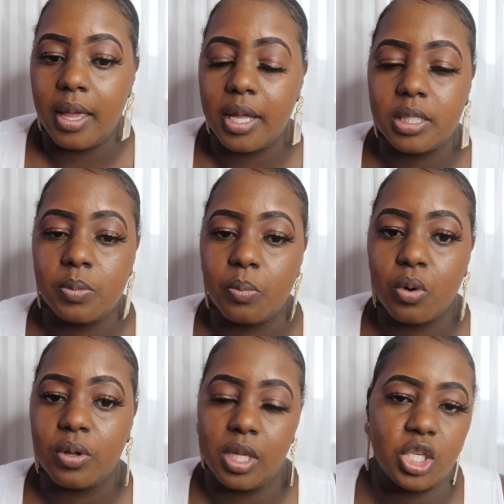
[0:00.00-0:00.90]
it's
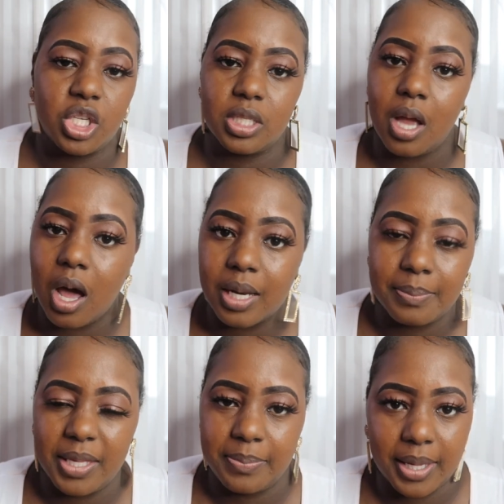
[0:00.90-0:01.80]
more than just
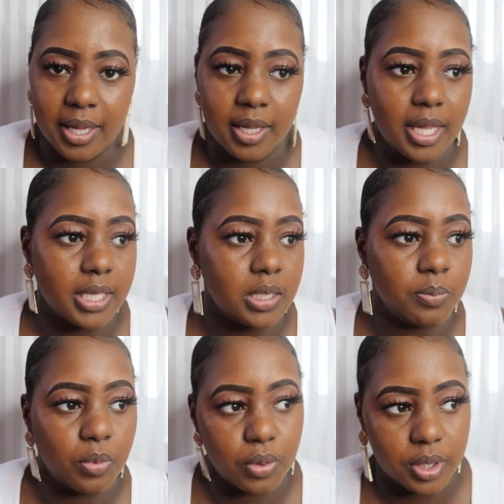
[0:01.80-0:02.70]
calling me bae. It's
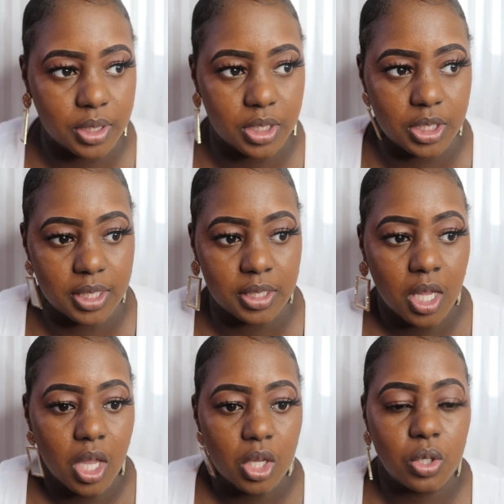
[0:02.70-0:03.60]
more than just,
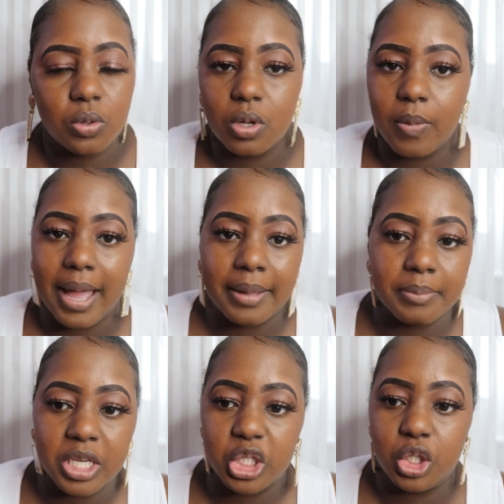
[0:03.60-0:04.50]
you know, I
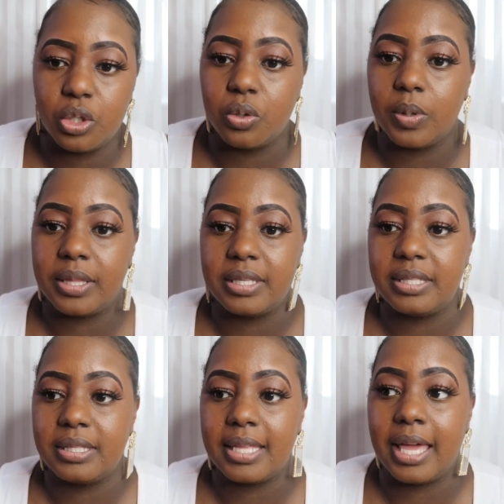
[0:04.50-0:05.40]
miss you and
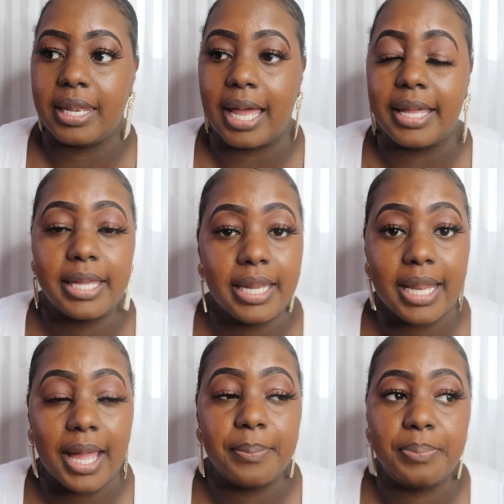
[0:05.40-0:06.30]
this and that. Like, can
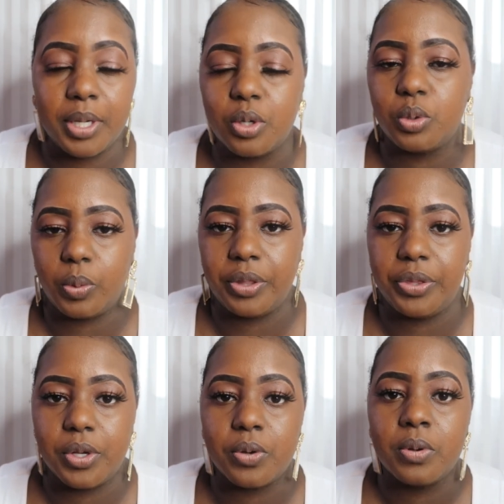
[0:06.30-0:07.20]
I build with
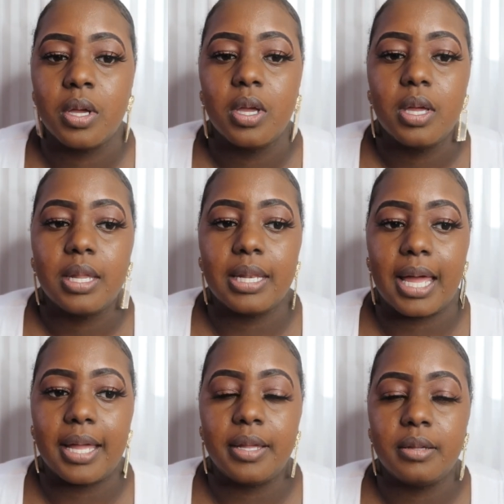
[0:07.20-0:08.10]
you?
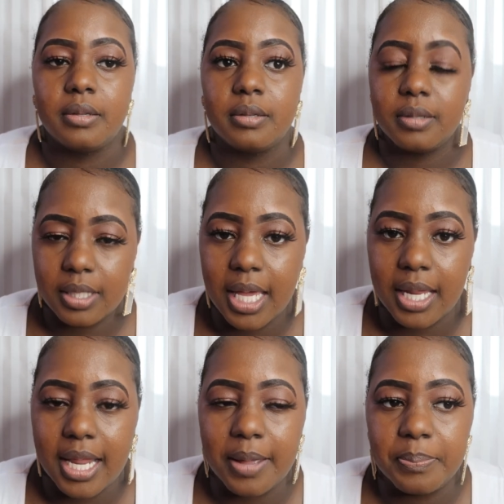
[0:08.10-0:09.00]
Like,
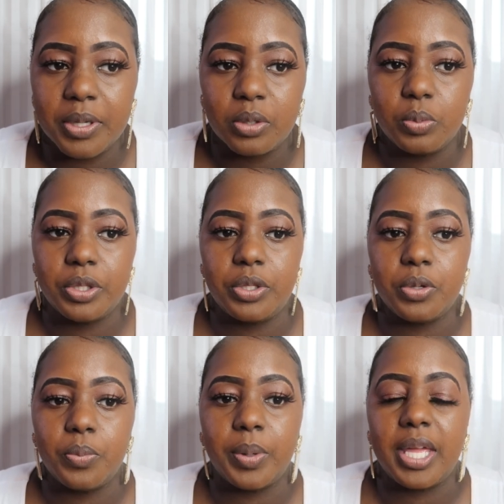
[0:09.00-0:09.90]
can I build with
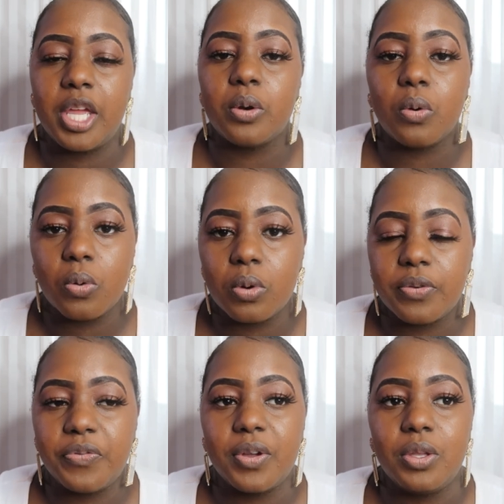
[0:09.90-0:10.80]
you? But in
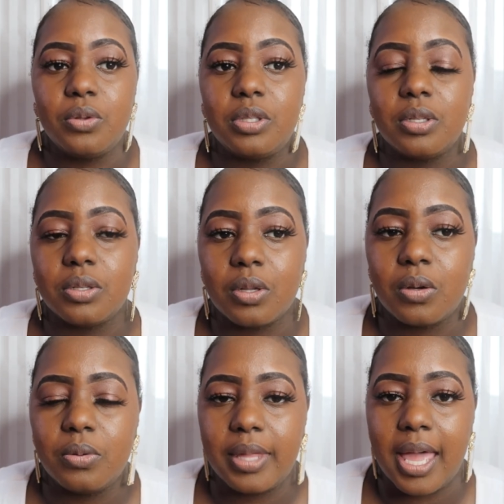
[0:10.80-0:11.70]
order for you to
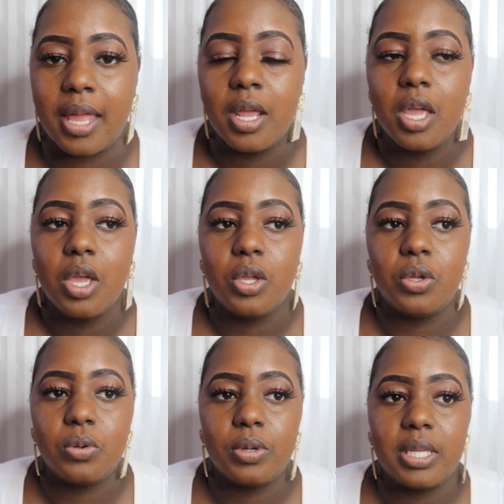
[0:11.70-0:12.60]
know that,
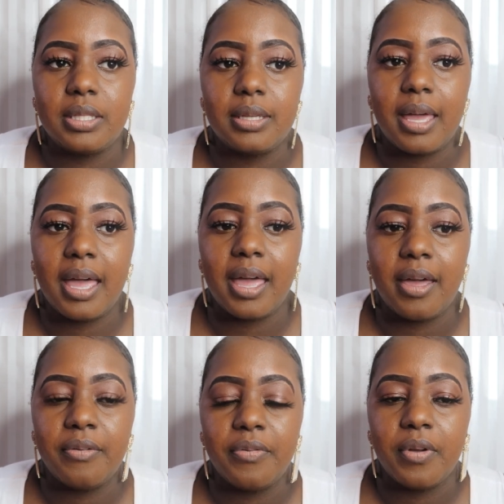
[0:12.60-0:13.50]
you need to
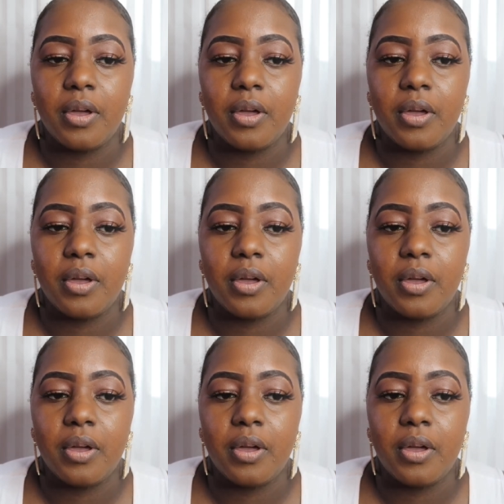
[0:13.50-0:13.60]
have